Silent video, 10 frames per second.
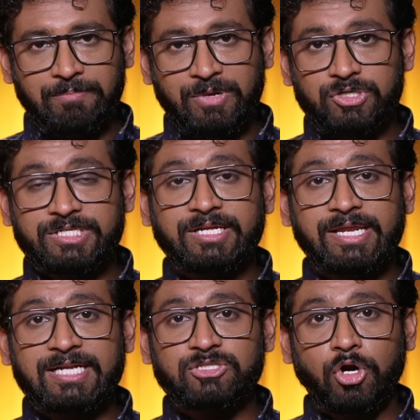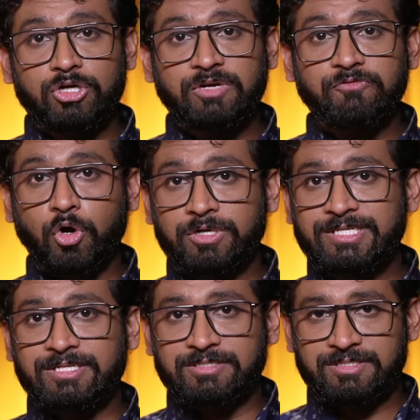Because it creates lots of
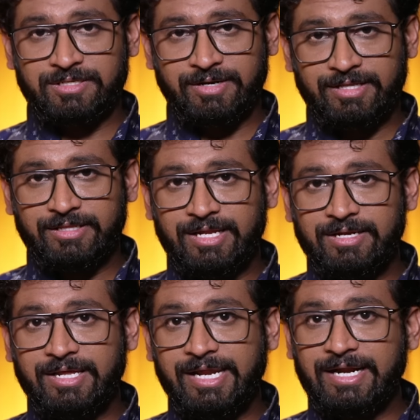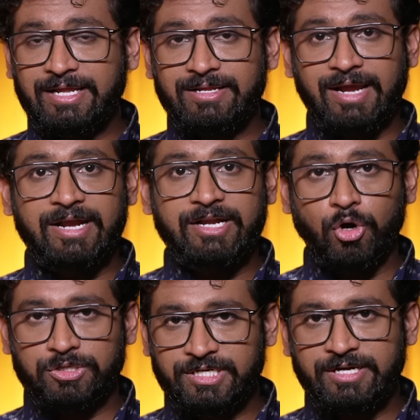toxins rather than creating
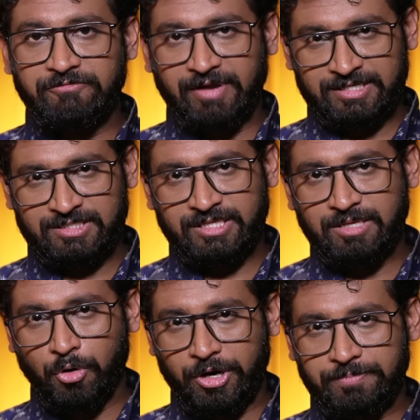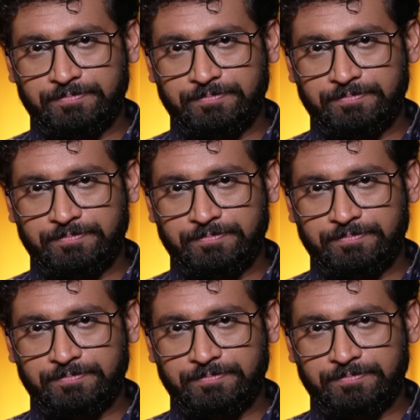antioxidant effects in the body.